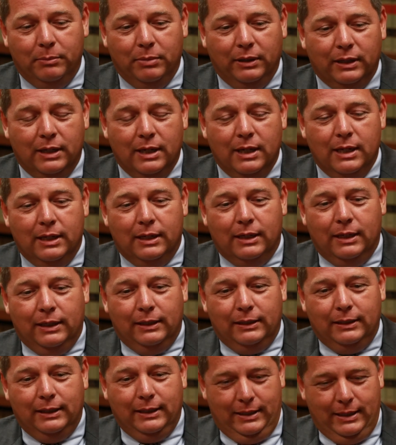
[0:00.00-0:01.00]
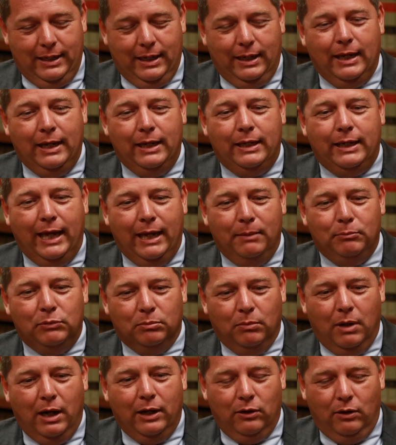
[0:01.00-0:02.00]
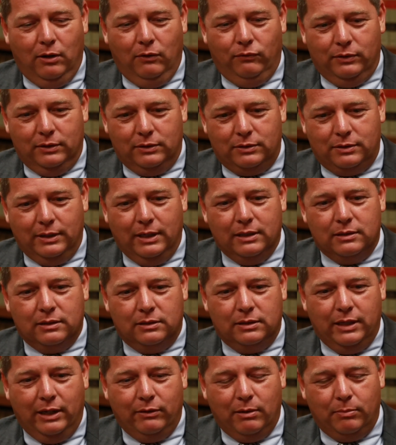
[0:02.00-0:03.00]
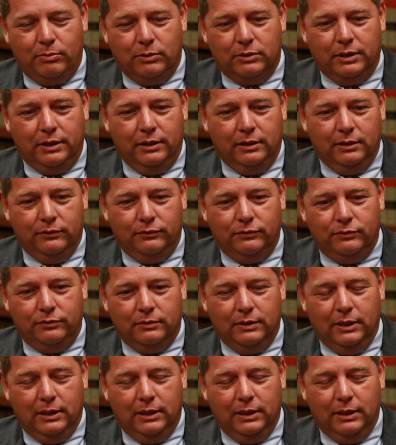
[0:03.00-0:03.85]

But yeah, he came to my office as a state representative